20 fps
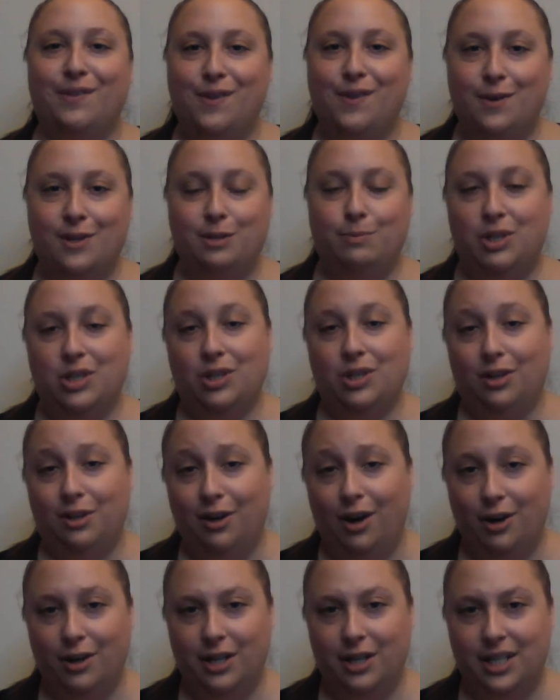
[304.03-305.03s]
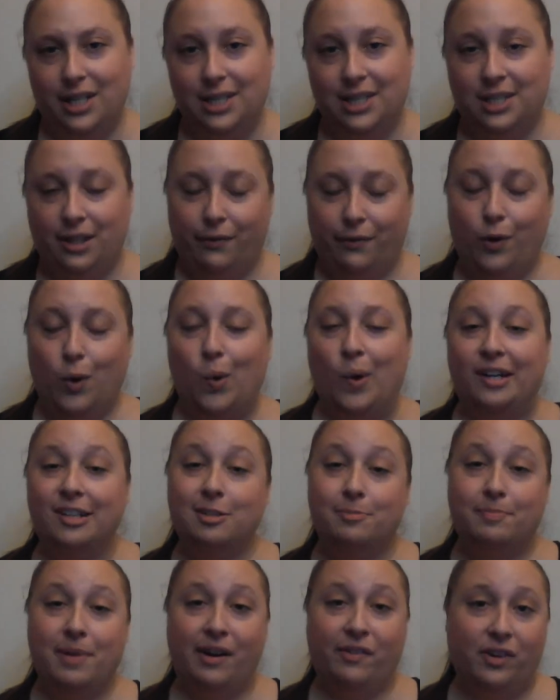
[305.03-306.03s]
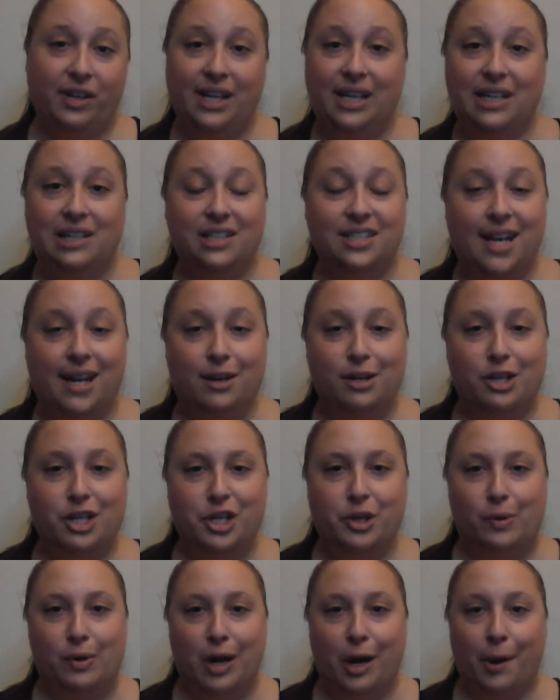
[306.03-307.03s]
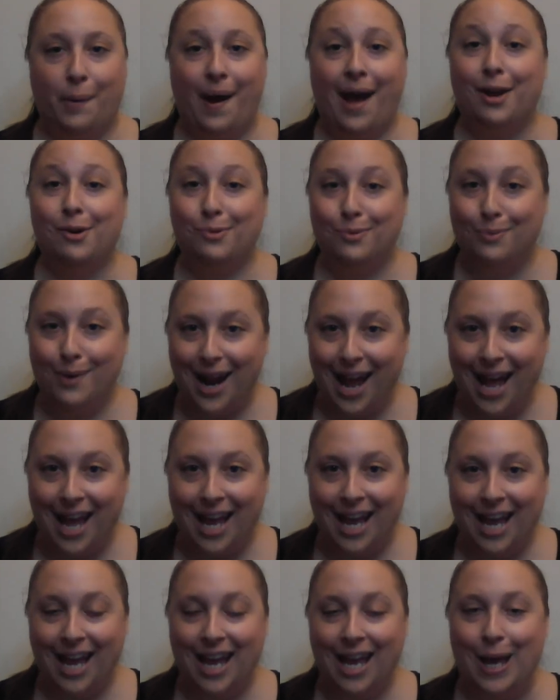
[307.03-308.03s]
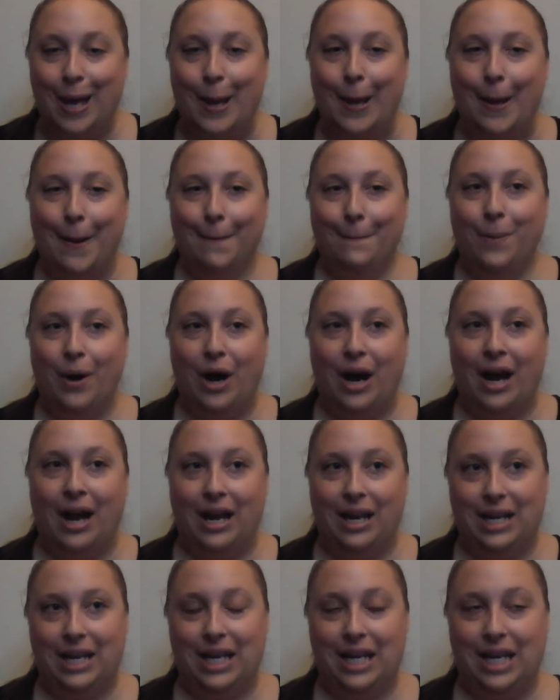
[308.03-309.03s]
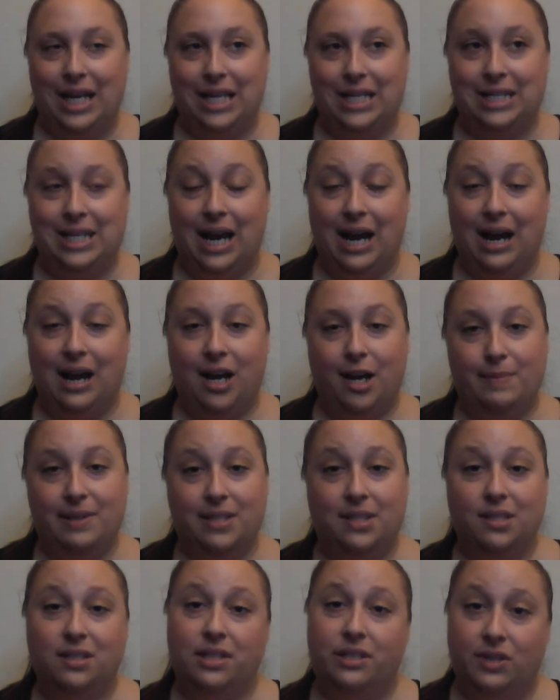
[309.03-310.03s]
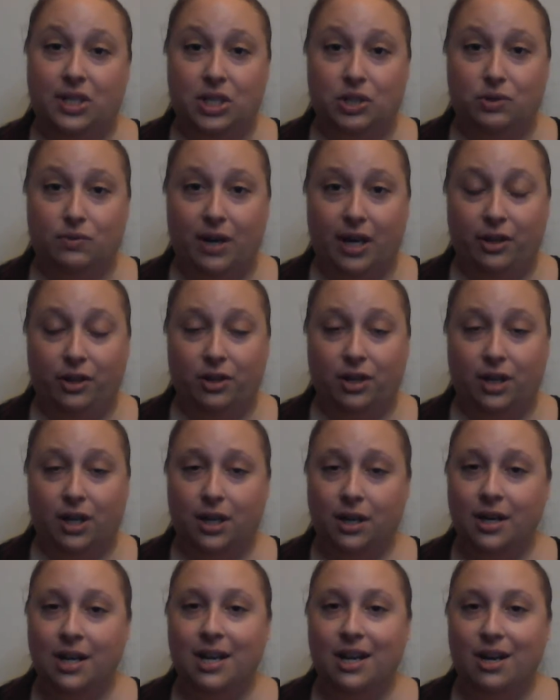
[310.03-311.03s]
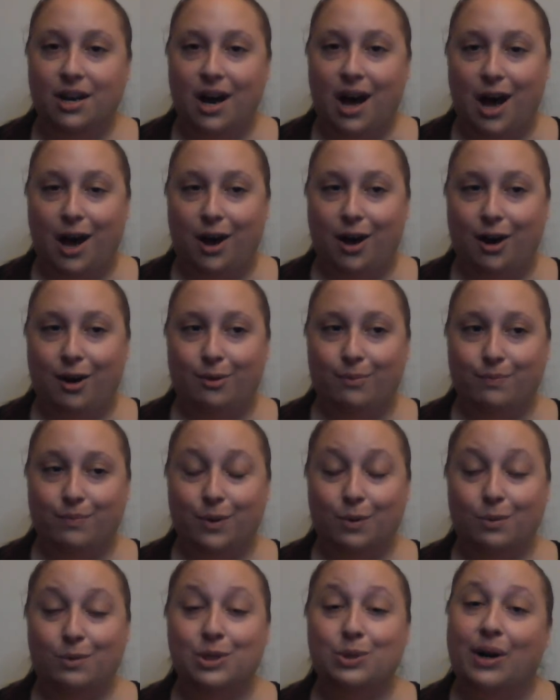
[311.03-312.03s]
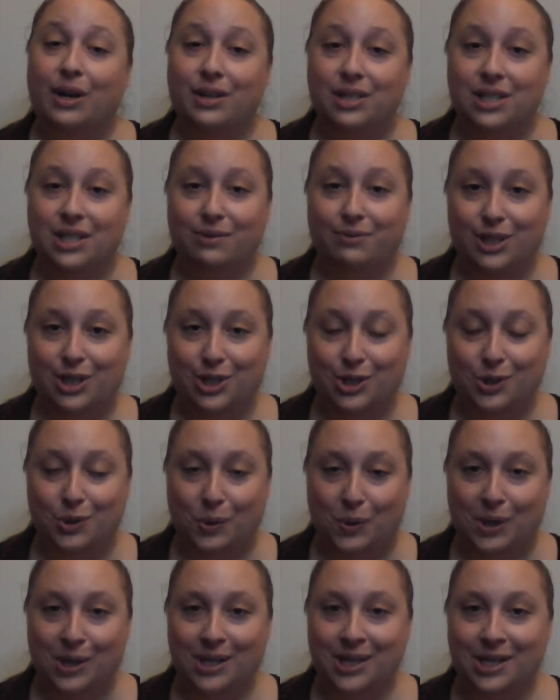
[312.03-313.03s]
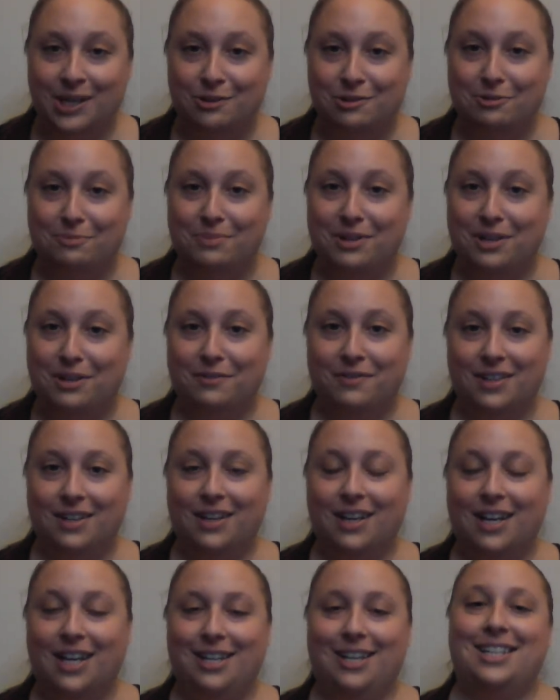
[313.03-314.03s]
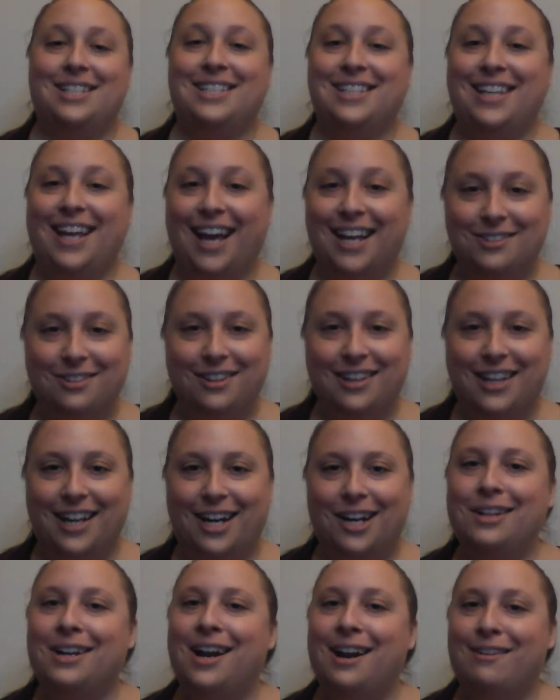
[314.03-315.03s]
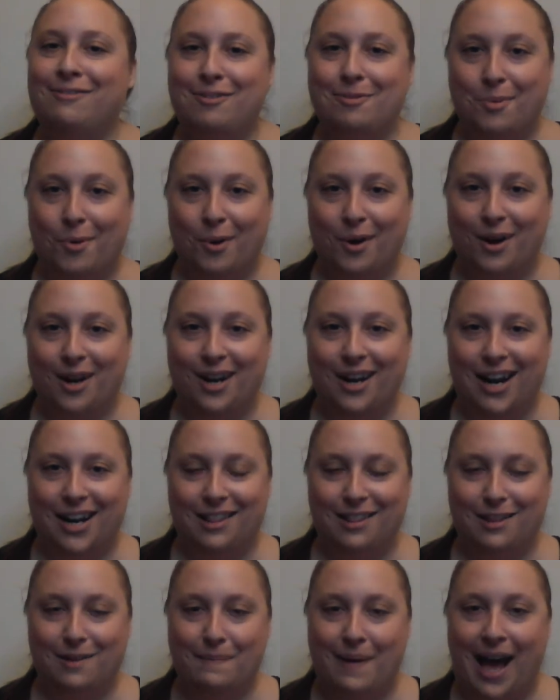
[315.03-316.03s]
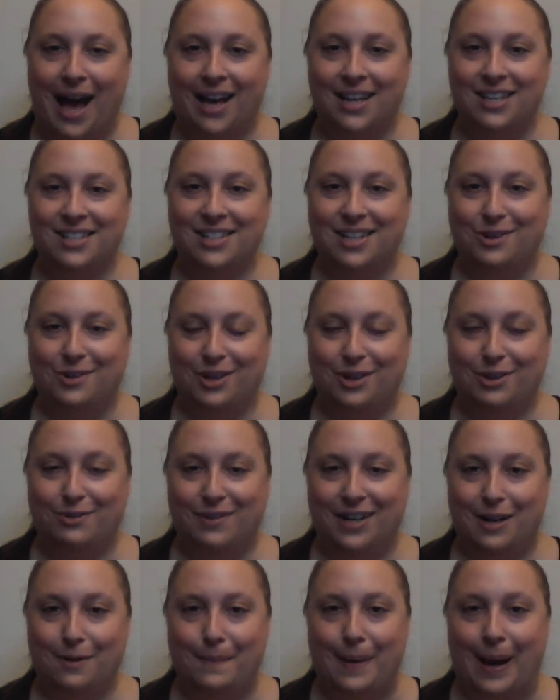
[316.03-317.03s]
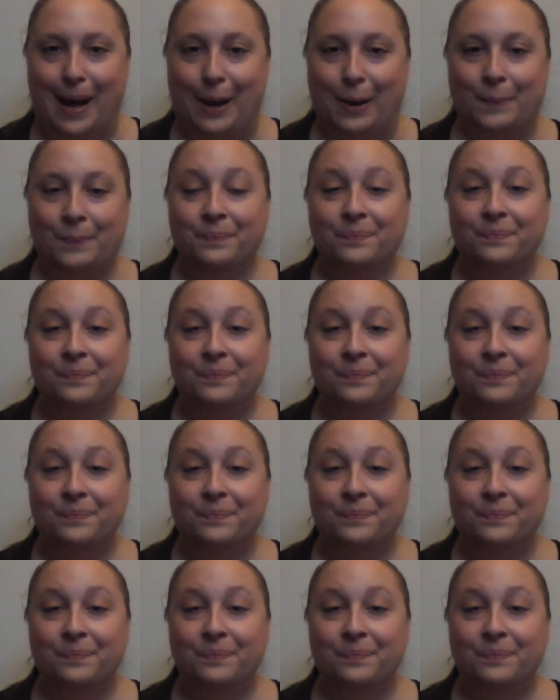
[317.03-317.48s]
those musical artists. Of course, Beverly Hills 90210 had Ray, but his time as a series regular was relatively short. There's a bit of a scandal there that I've reported on in the past, and you can read about